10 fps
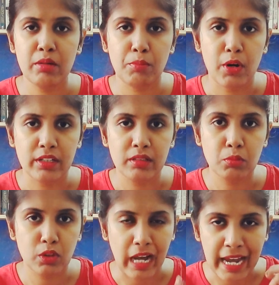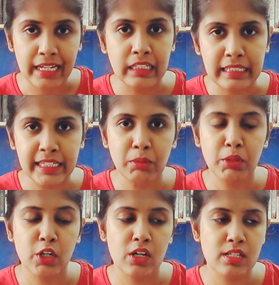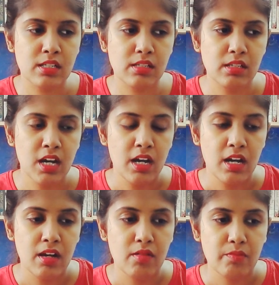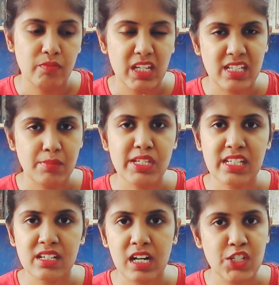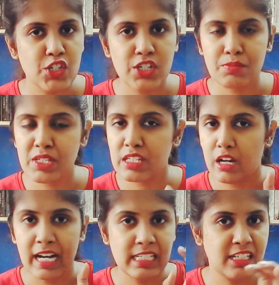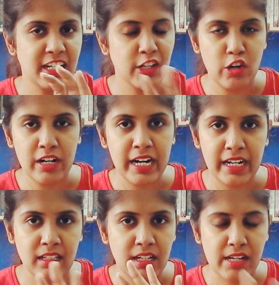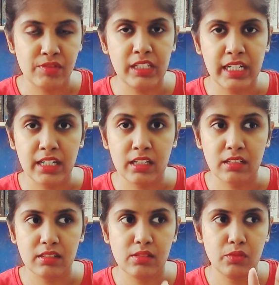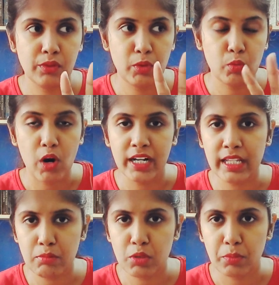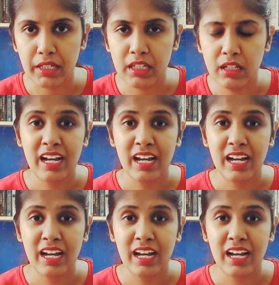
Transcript: important book, I agree, because same-sex relationships are still not at the level that we want them to be.